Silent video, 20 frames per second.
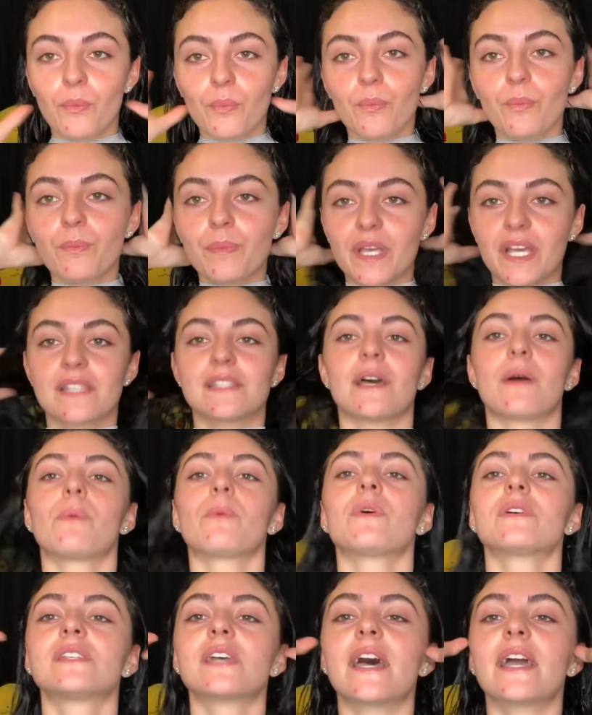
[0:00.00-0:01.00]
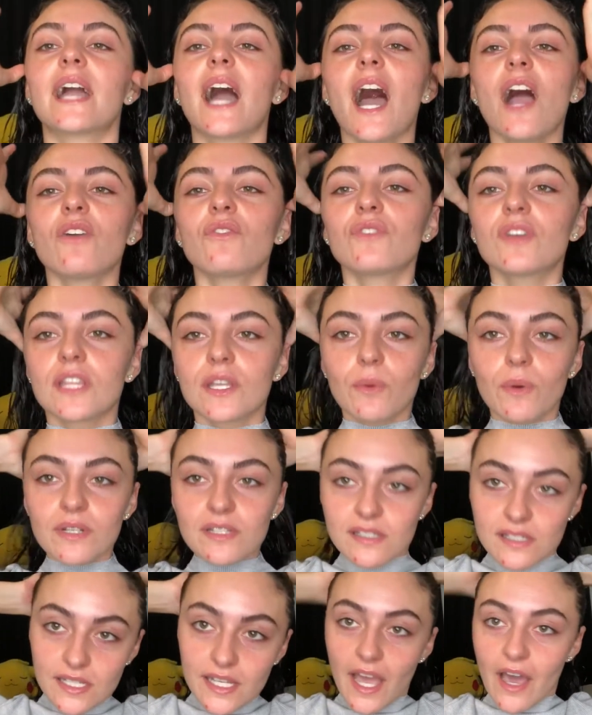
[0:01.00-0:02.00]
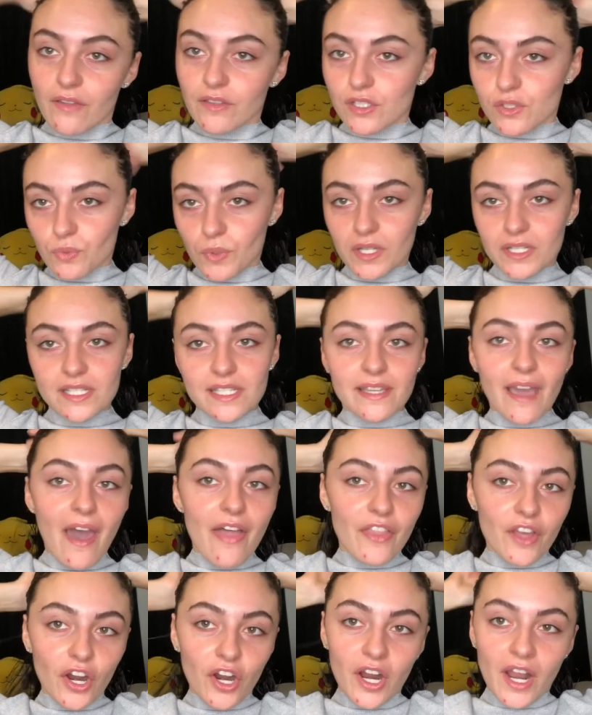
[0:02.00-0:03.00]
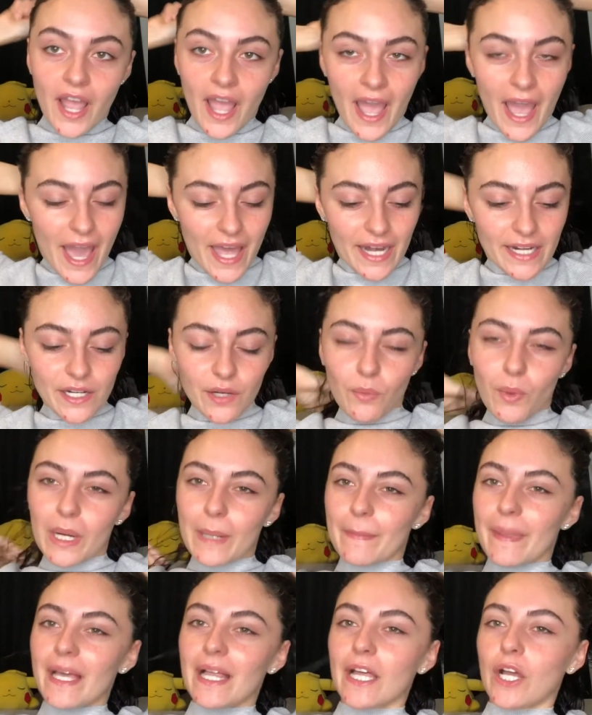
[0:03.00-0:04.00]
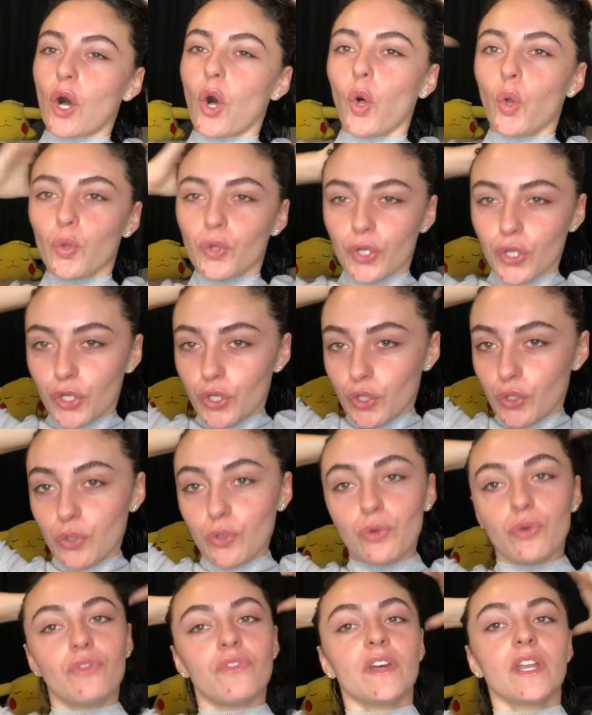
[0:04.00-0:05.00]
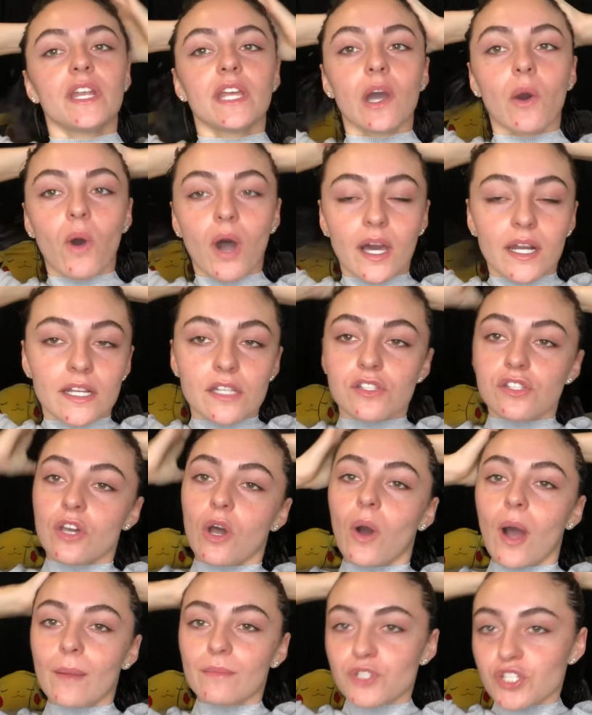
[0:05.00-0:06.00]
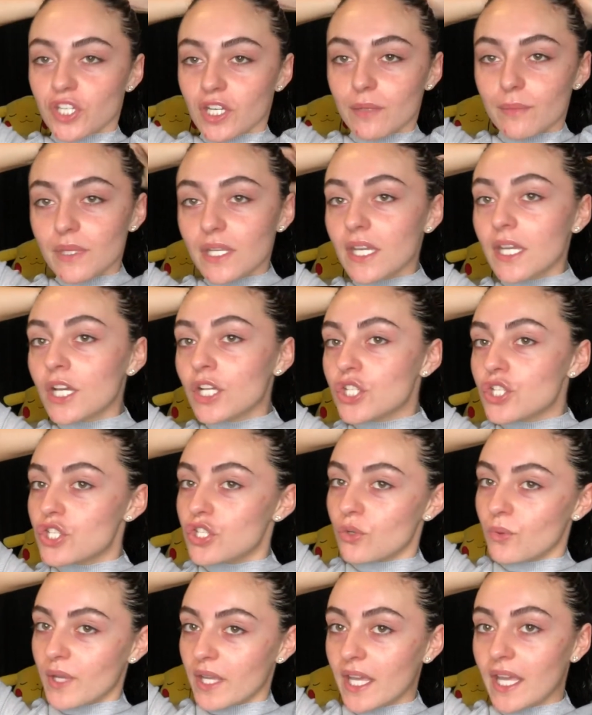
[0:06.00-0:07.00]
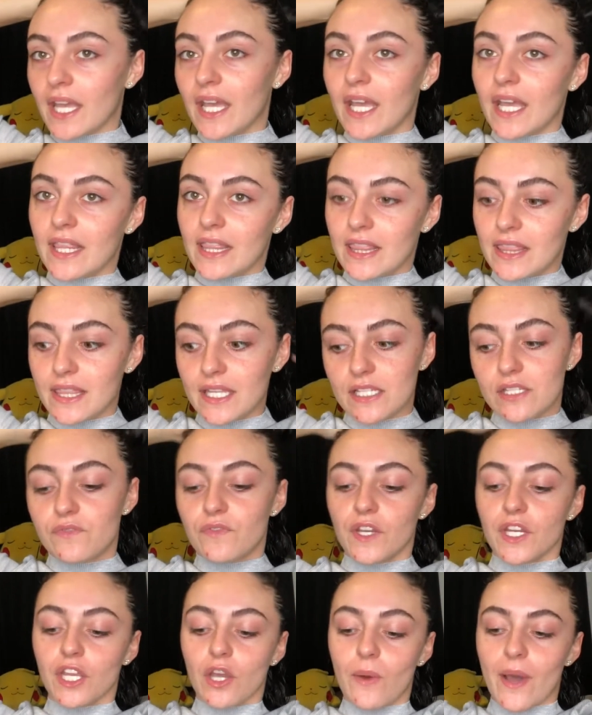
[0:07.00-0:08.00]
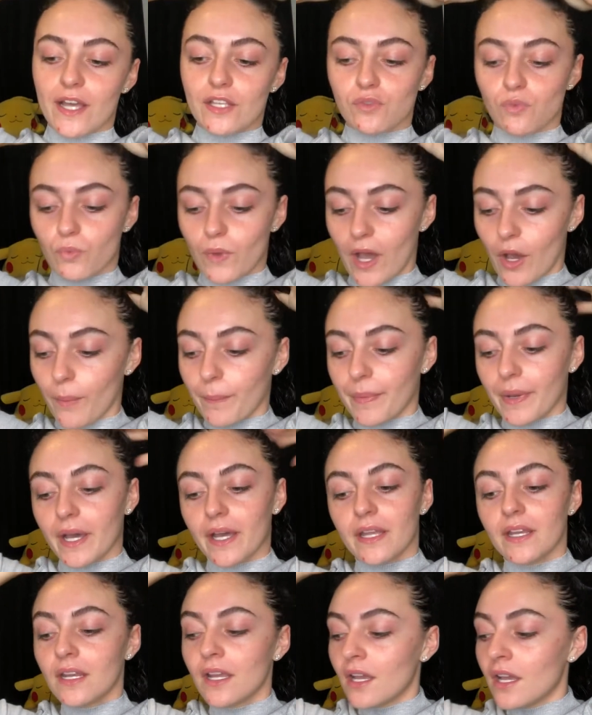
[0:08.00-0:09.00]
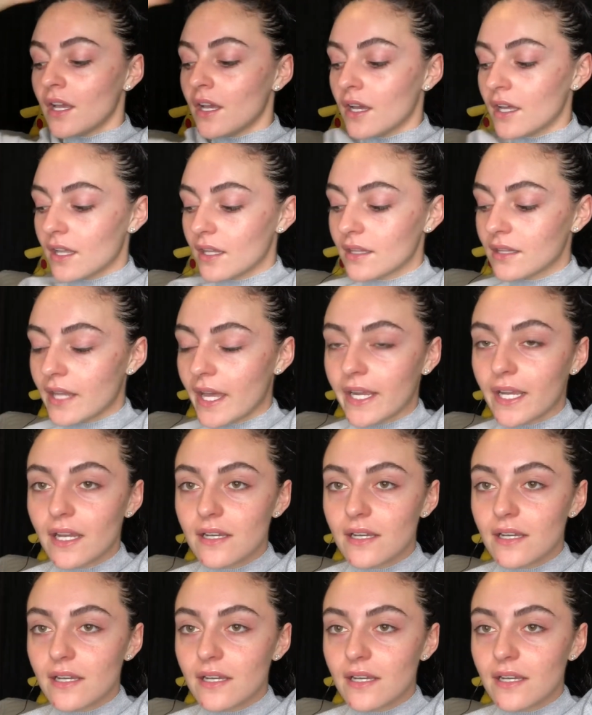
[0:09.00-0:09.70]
because I was like, I really want to see how these work together, and I didn't want to make like a whole new video on it, so I'm just gonna be doing it in this video as well. But like I